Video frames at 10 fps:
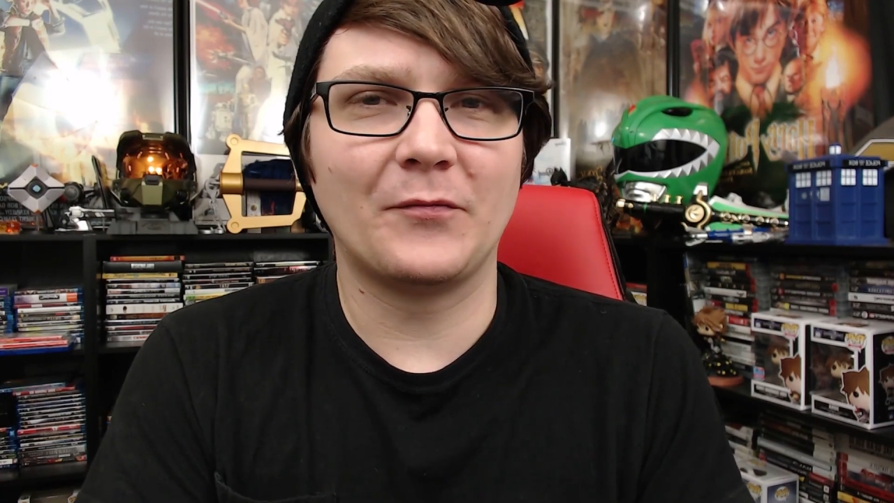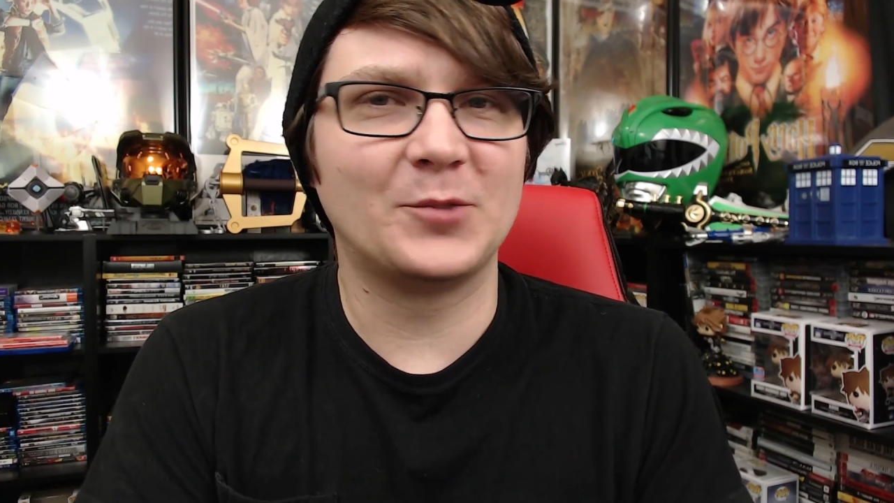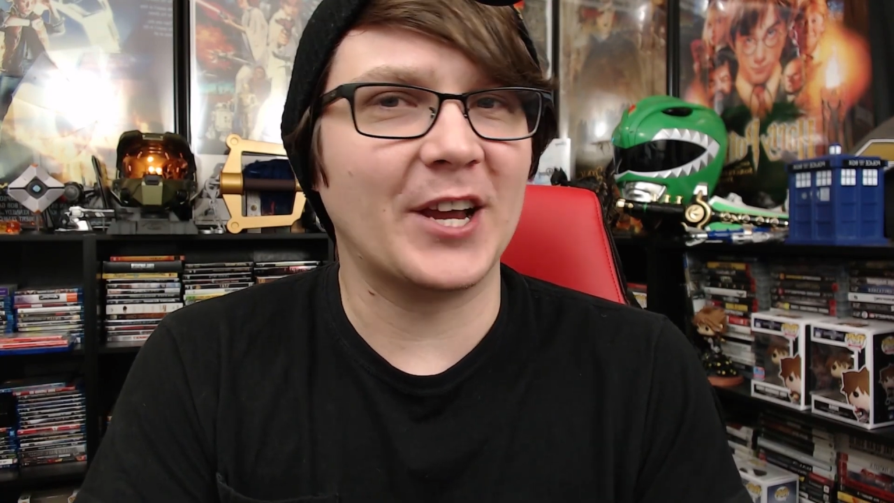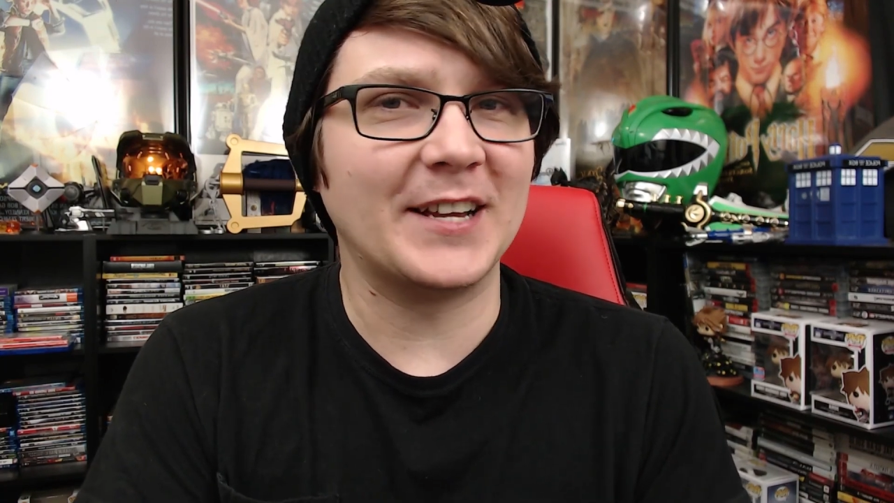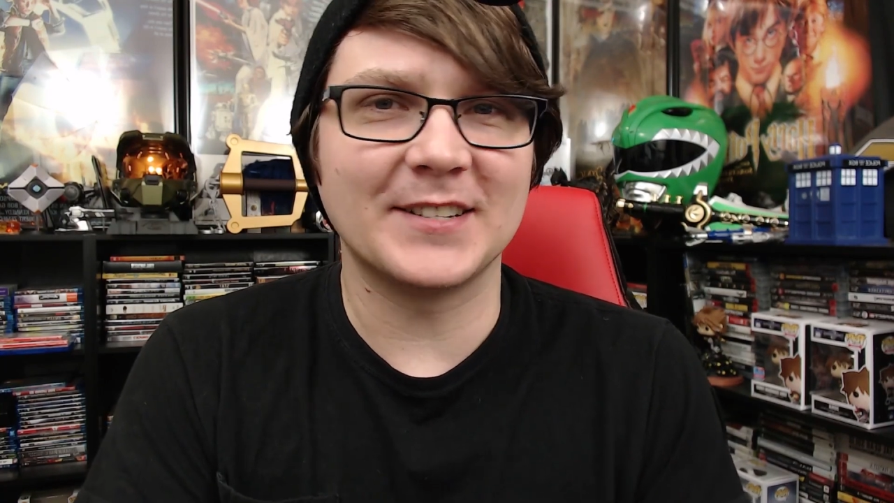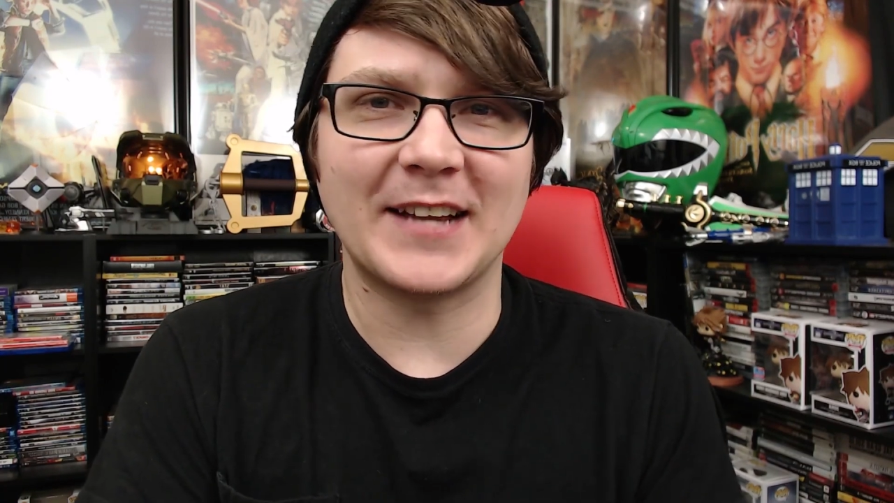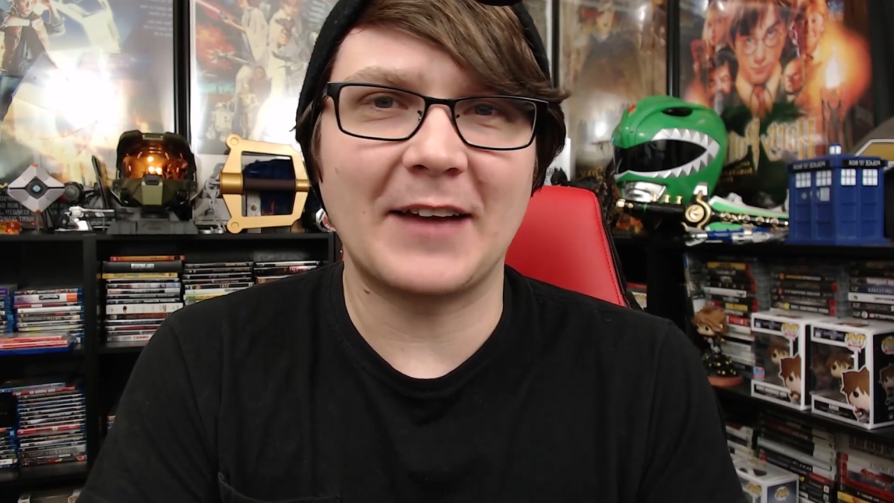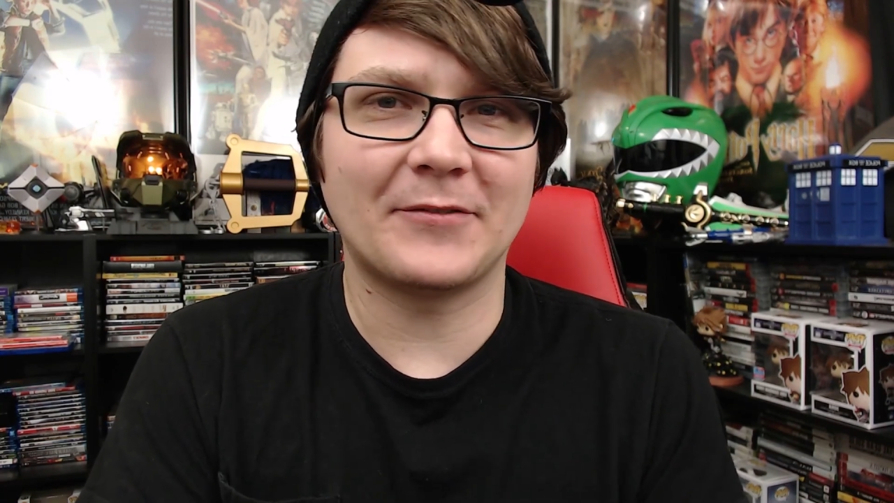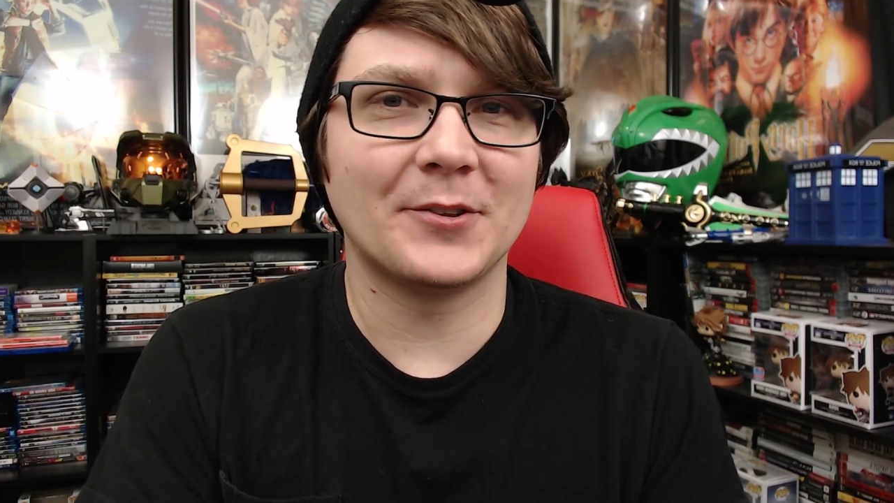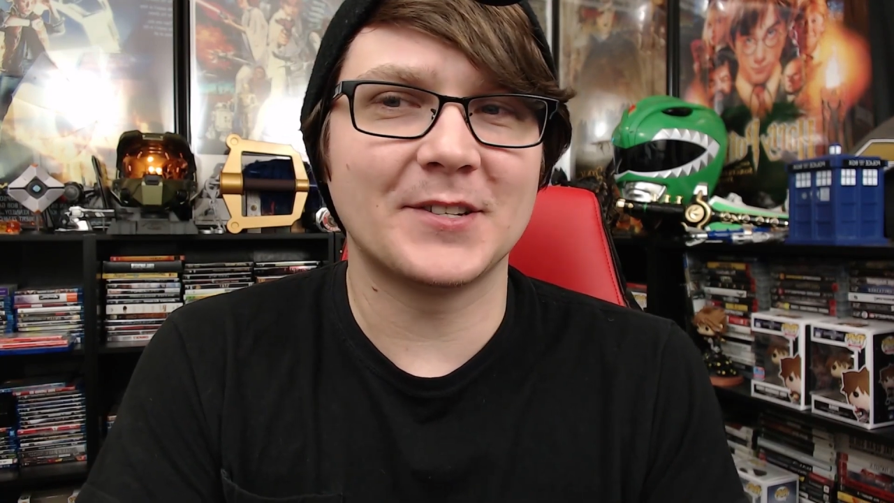chases
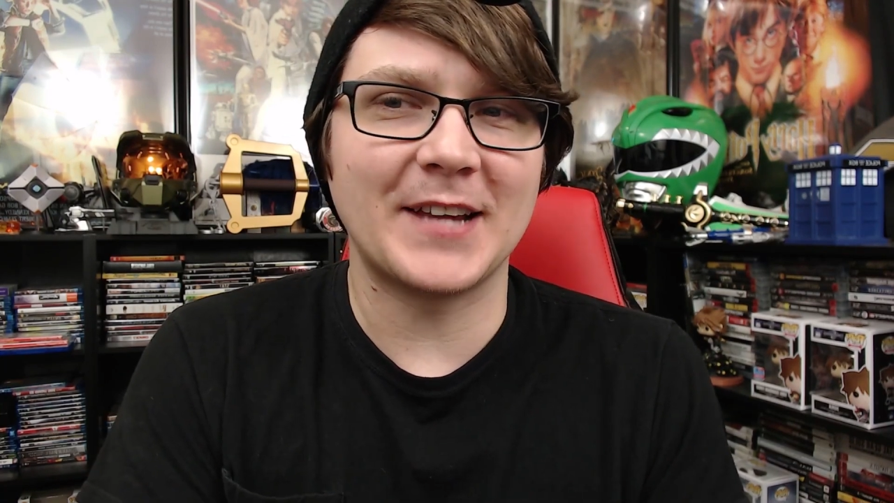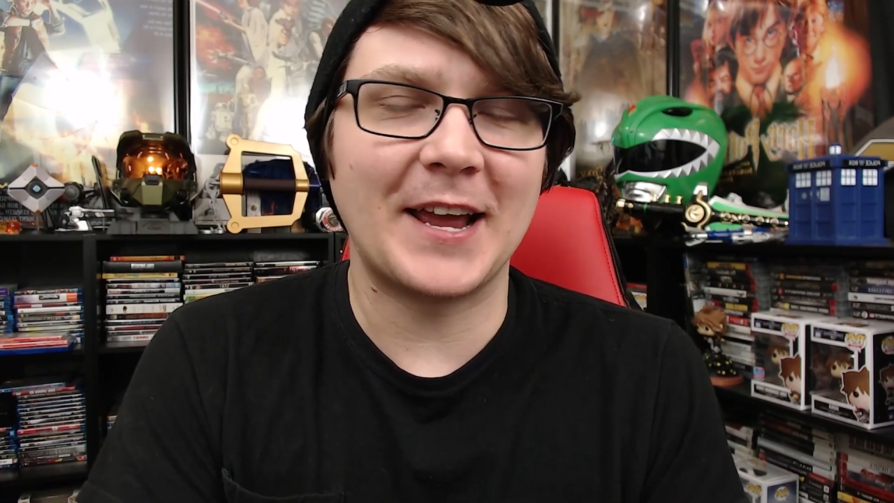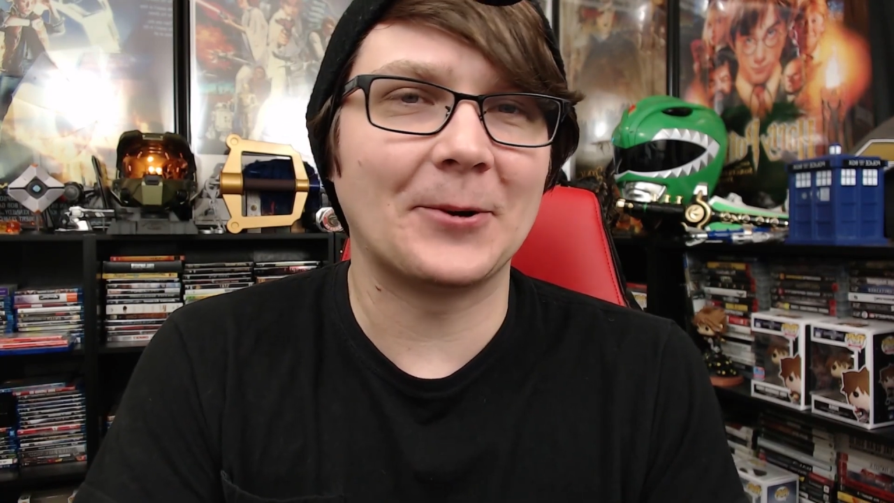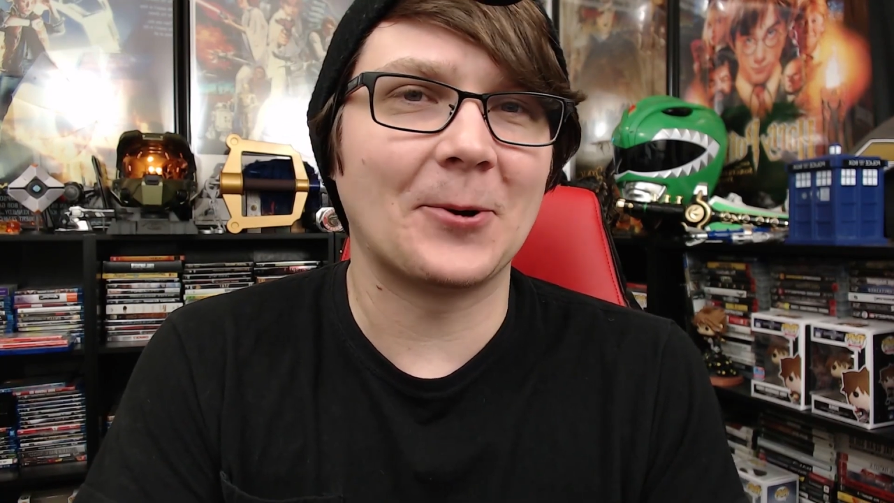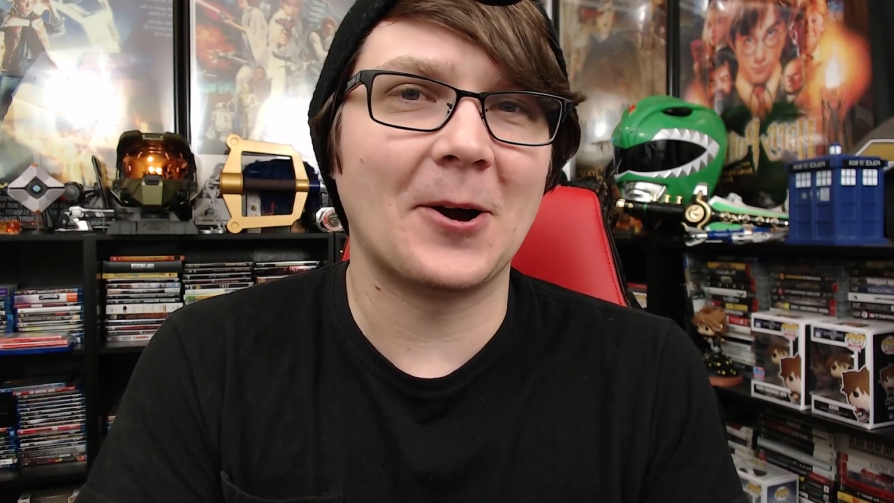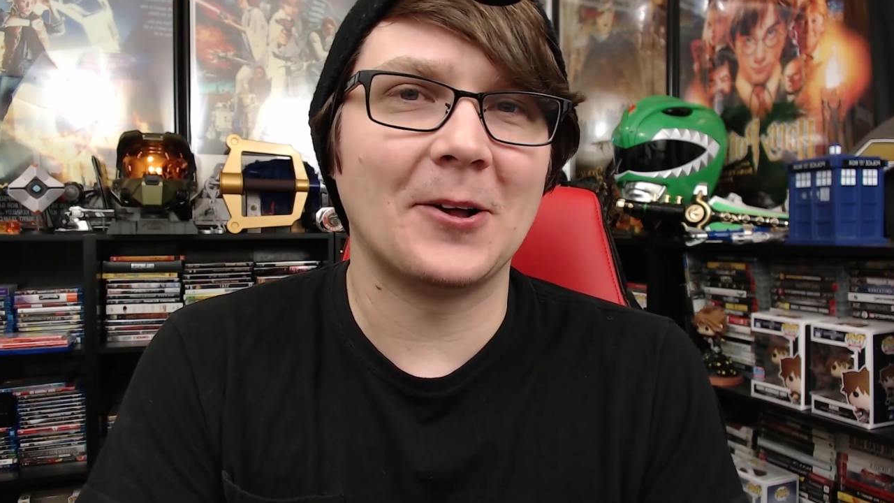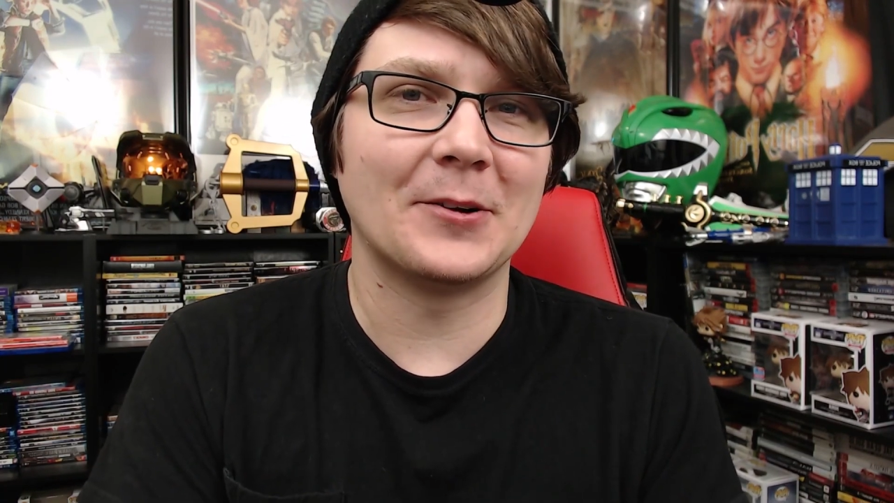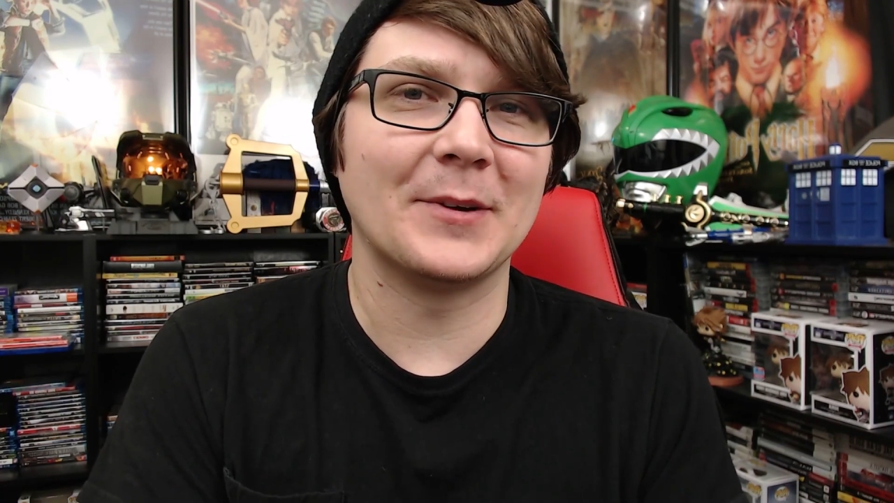after the sandcrawler